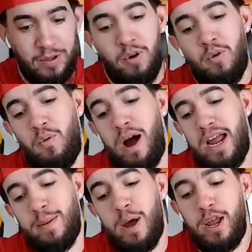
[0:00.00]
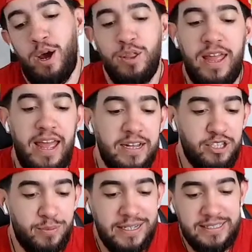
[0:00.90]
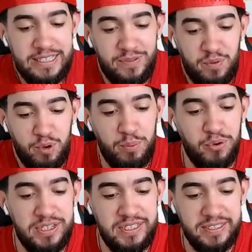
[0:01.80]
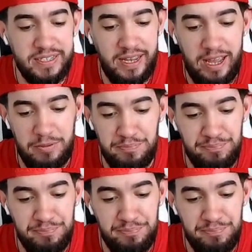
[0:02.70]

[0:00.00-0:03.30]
Why am I on the edge of my seat for a preseason game?